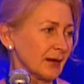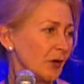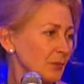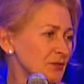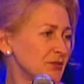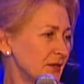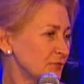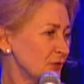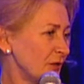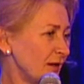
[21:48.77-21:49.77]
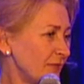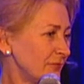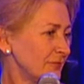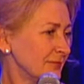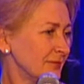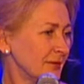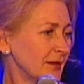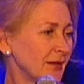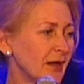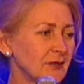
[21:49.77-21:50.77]
How much time do I have?
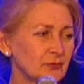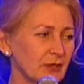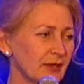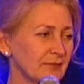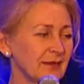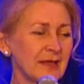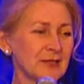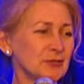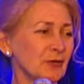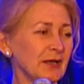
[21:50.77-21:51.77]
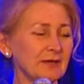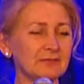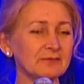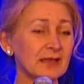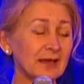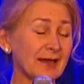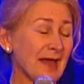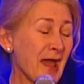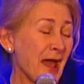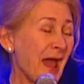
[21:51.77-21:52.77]
I don't have. So I have
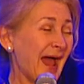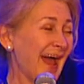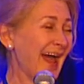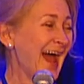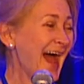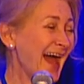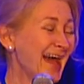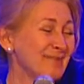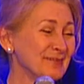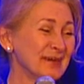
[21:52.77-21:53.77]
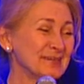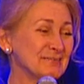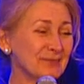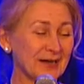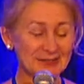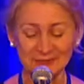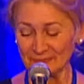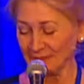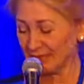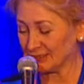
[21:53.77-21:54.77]
I have another part
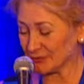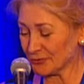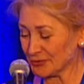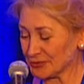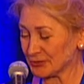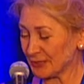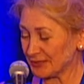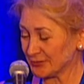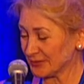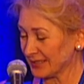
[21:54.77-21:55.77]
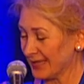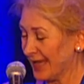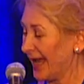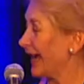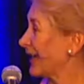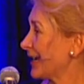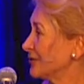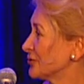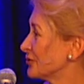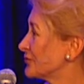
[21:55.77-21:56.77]
of my talk, so I
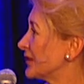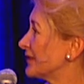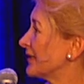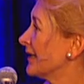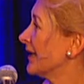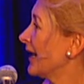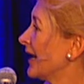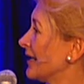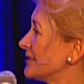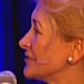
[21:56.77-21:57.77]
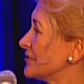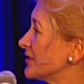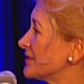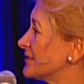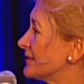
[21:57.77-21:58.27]
cannot do that. It's just,